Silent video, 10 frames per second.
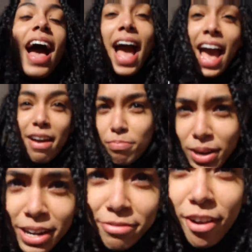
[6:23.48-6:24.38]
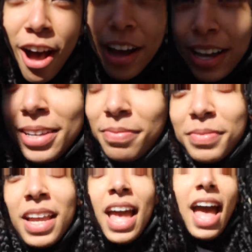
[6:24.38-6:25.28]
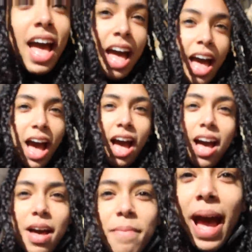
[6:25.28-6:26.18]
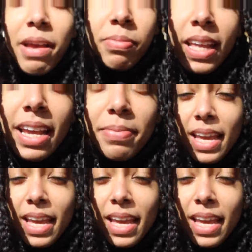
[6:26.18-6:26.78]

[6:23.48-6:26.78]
I have brain fog. Um, I blame